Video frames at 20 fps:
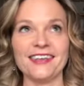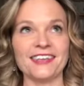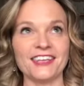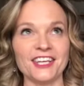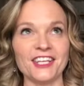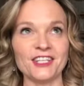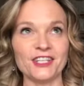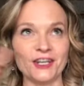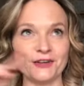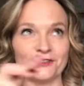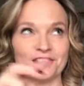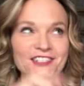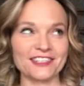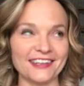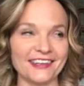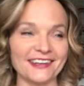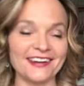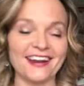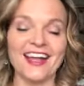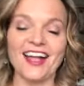Kit Lovers
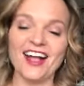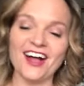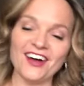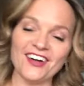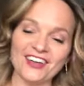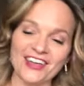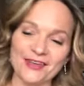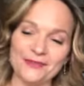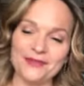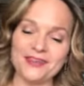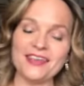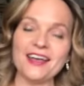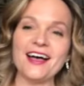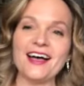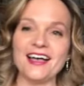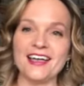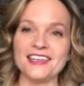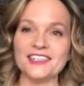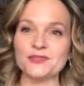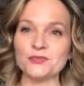kit. Okay,
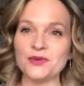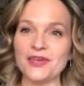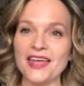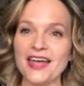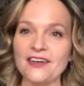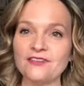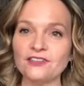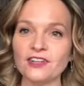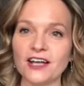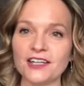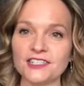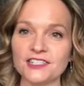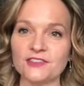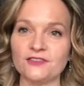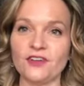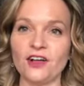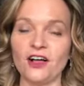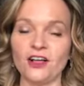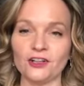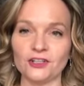because we have lots
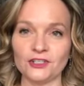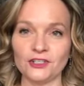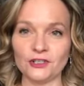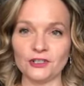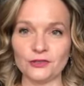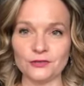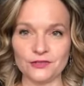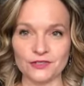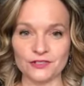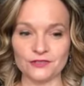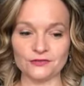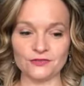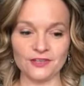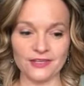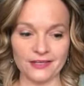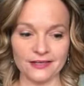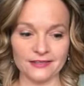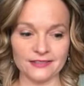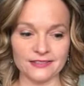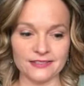of all-inclusive
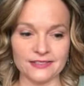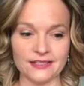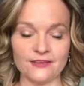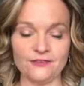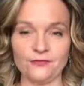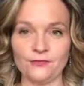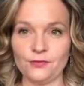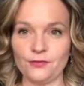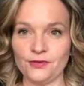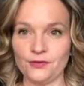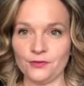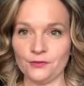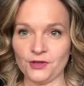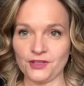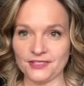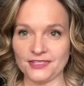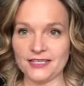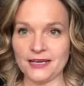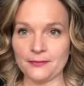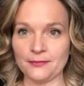kits
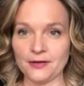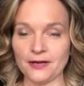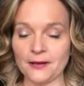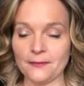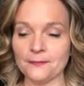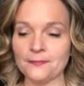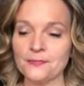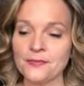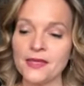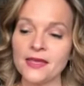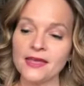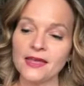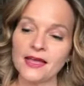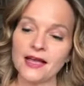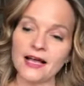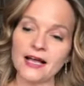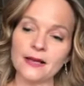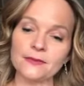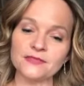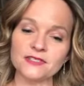with Stampin'
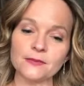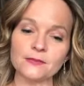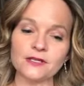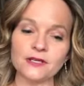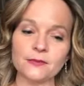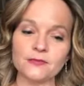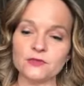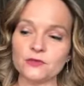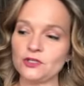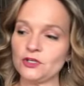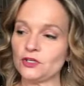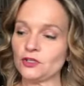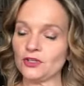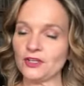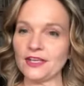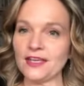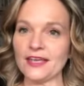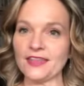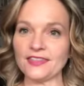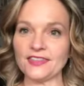Up! Sometimes when you're
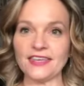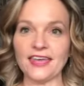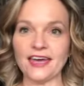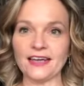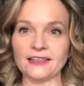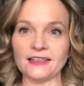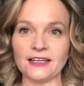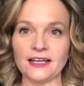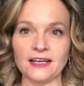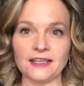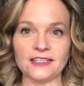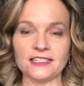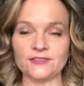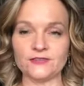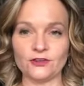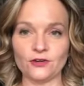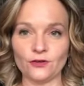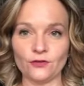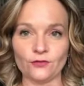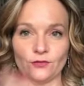looking at the catalog, it's
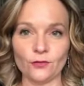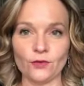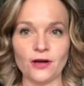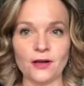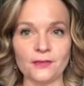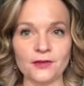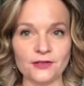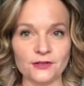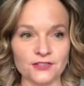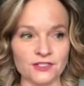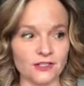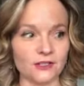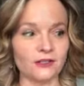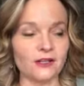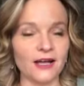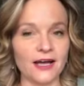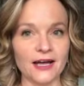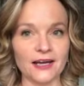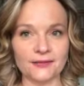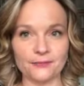very overwhelming. There's a
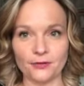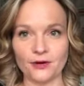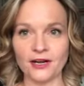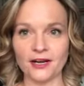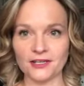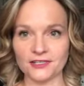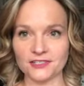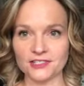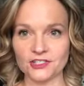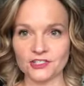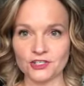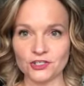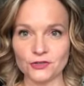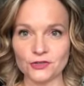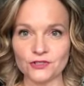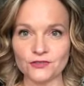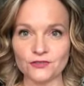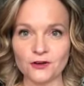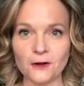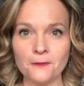lot of products to
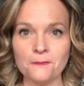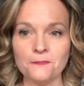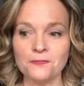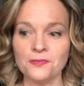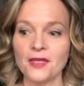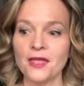choose from.